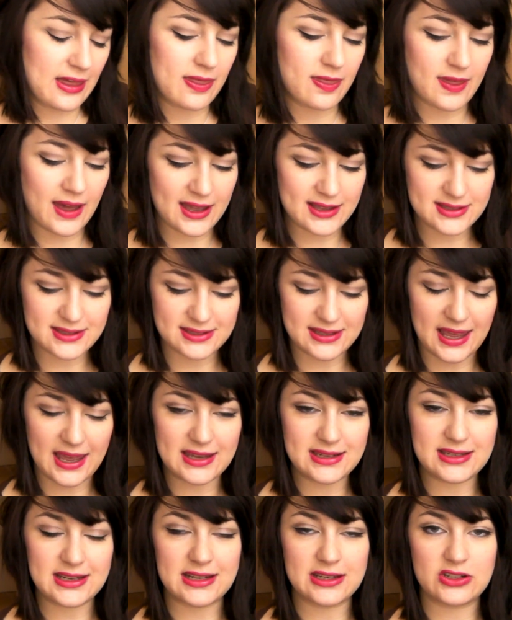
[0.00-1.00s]
That
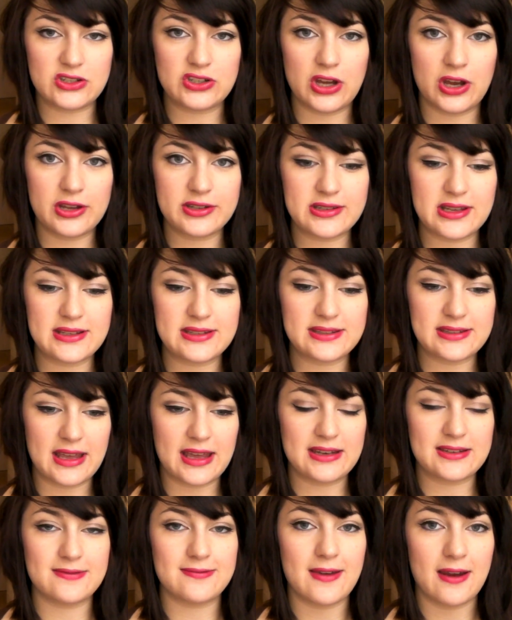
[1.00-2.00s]
said, it does
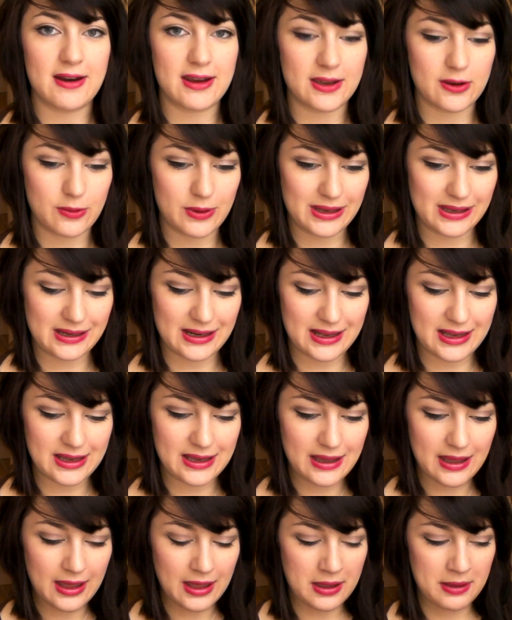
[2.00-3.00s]
set very quickly,
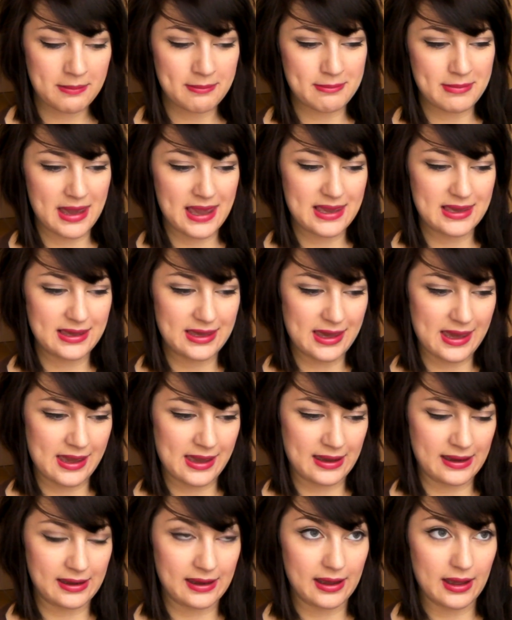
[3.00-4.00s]
making